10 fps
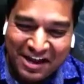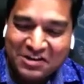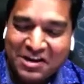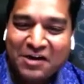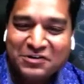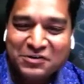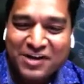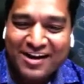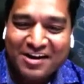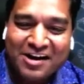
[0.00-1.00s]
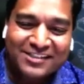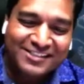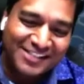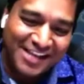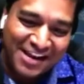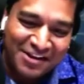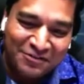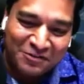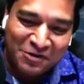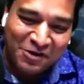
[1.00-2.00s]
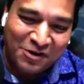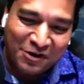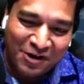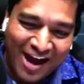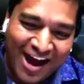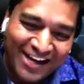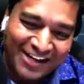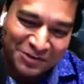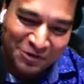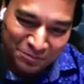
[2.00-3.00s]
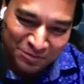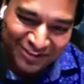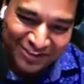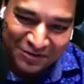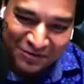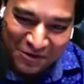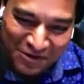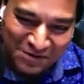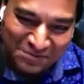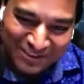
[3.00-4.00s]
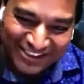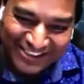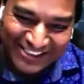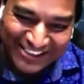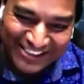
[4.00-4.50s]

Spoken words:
And now you cannot save or hide your personal phone numbers.